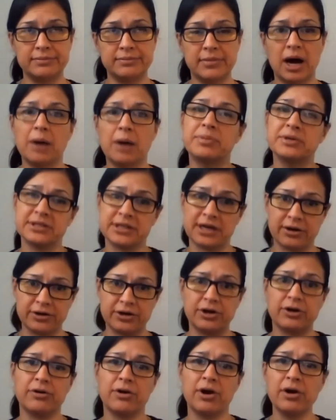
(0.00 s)
up and down
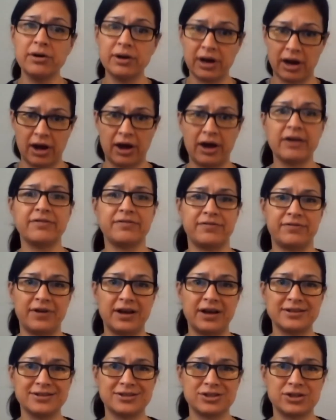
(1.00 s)
in her own life.
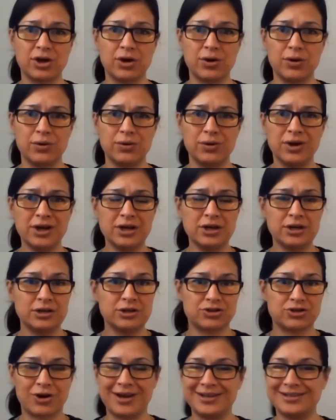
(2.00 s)
And so
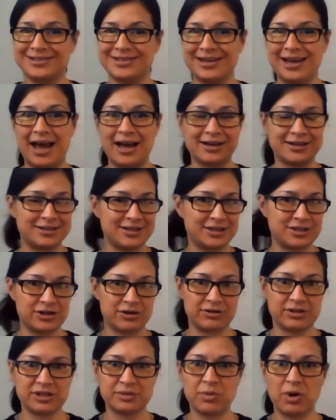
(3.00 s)
trying to access
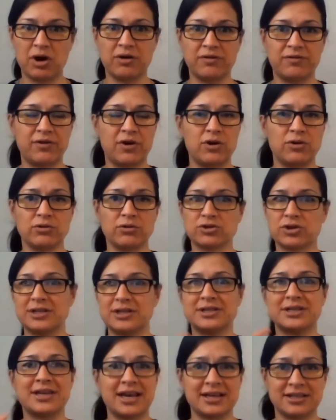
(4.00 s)
her a smartphone or
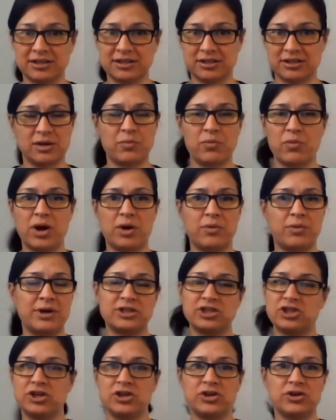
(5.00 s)
trying to get her somewhere where
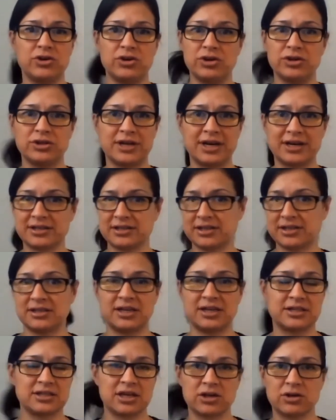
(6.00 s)
she could access
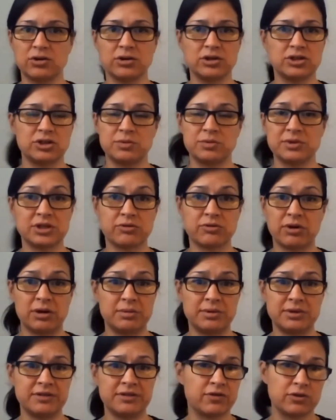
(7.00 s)
that technology was
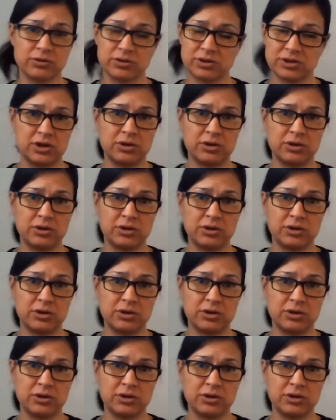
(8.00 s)
incredibly difficult.